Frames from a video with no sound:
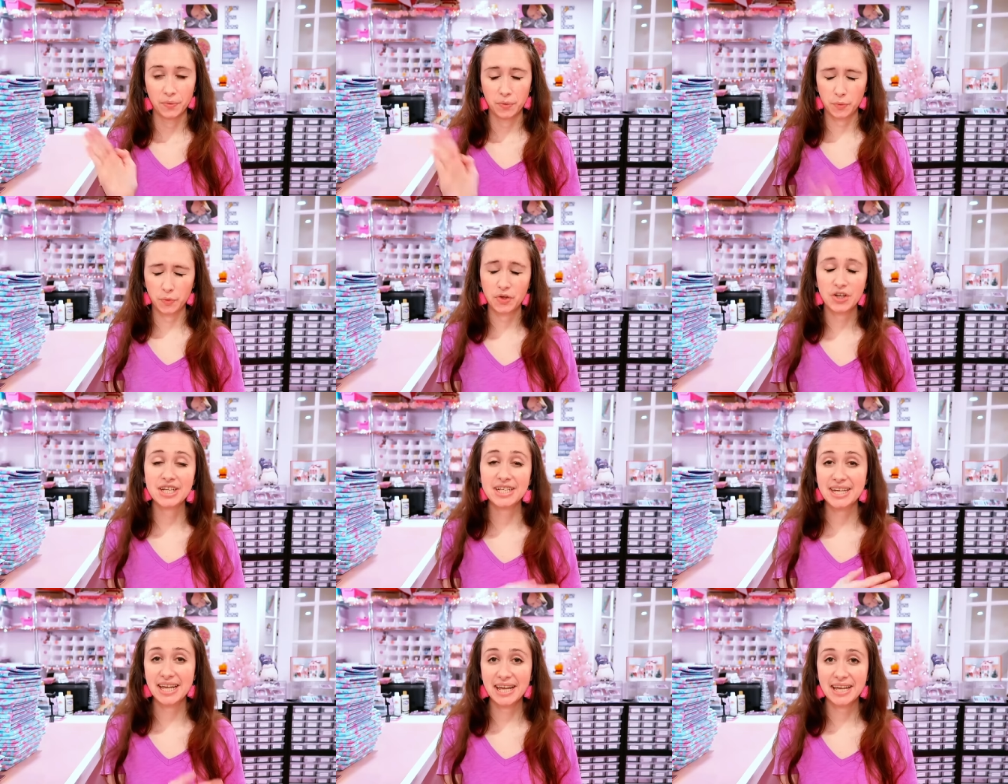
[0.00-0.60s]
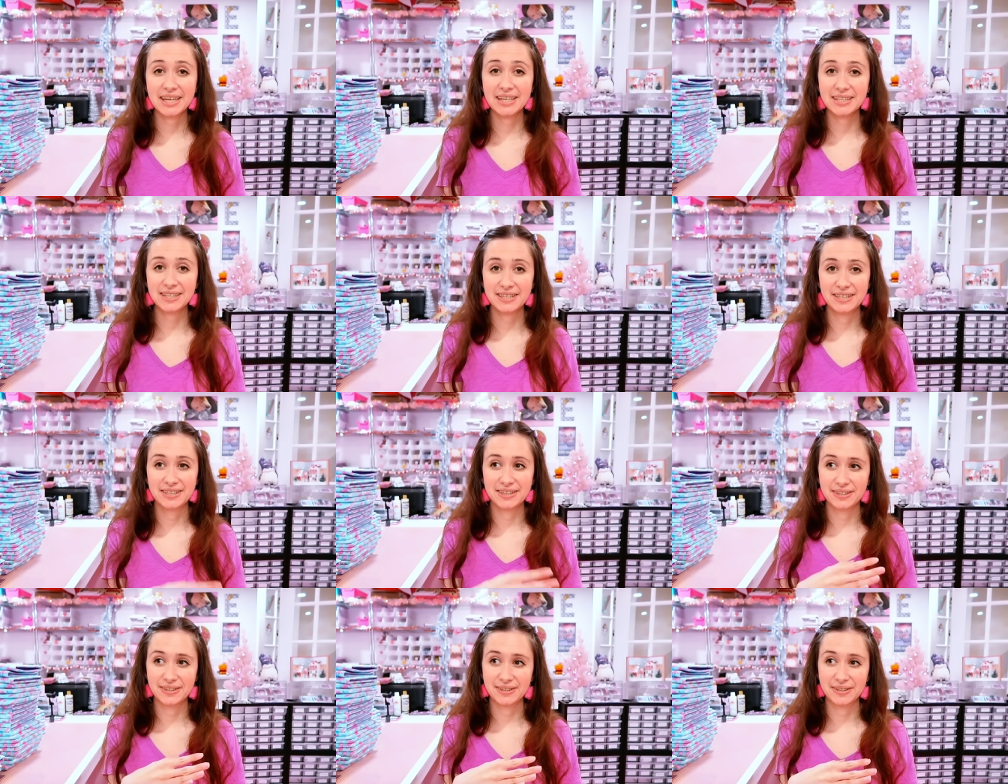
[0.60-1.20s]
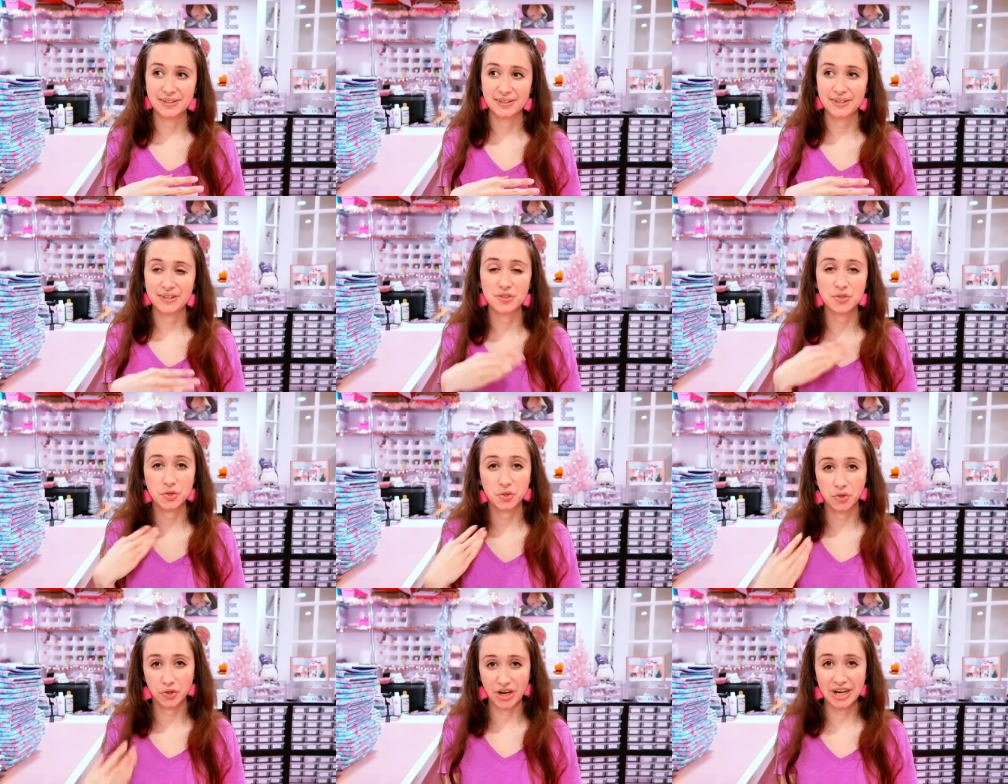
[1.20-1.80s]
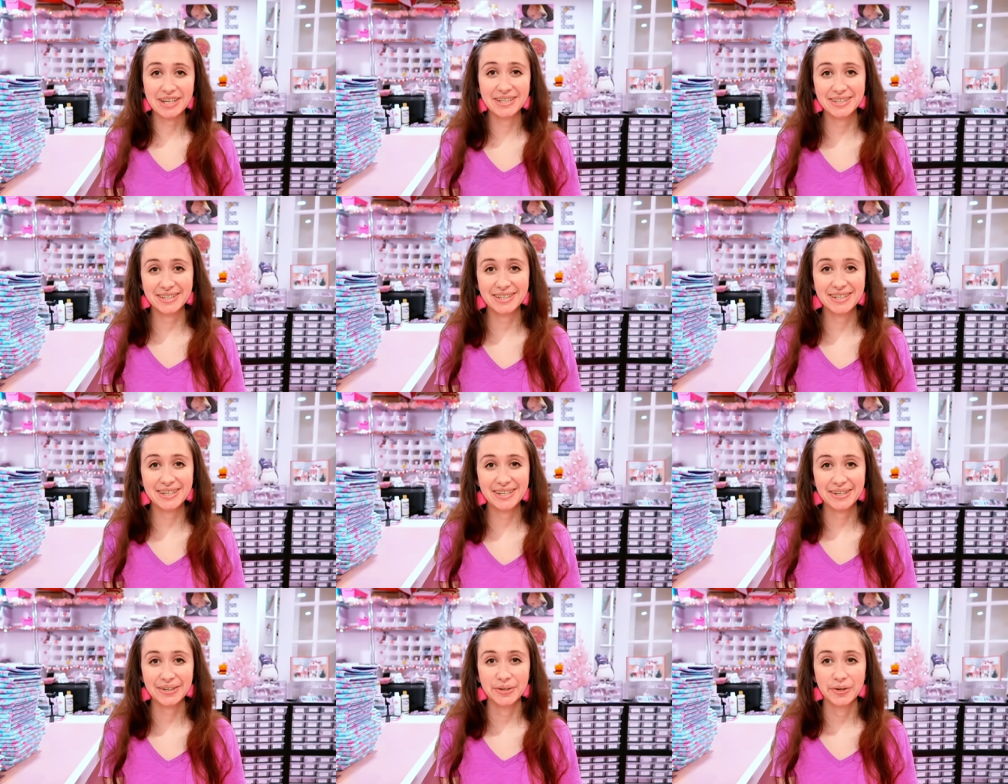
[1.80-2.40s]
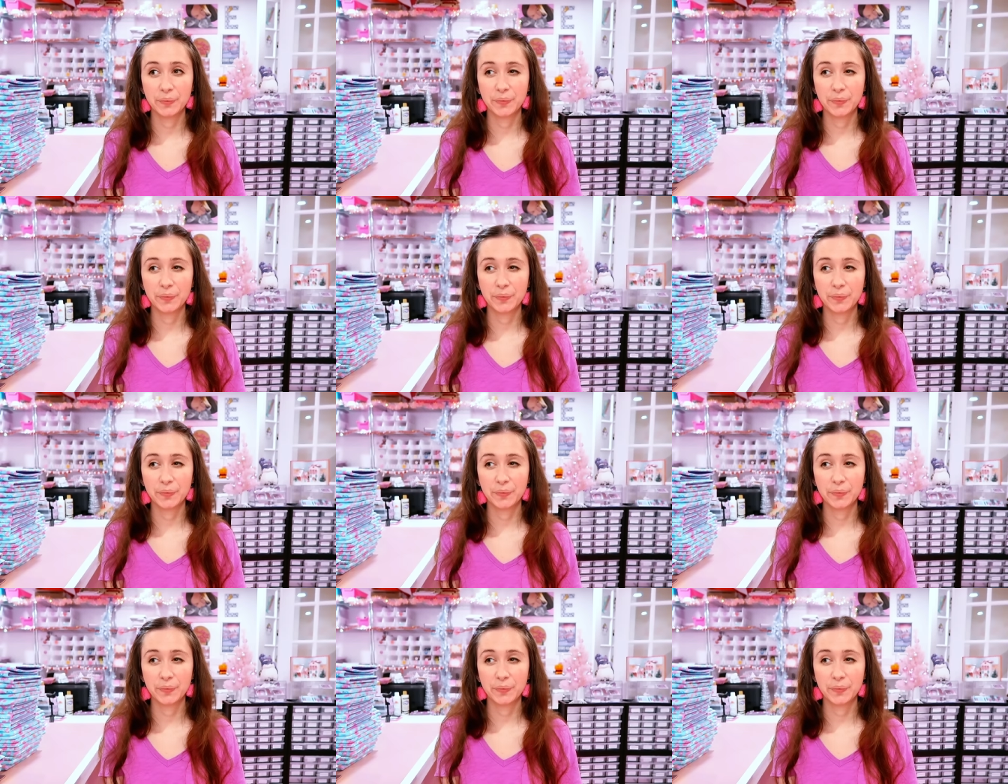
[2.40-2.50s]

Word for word: Three days is crazy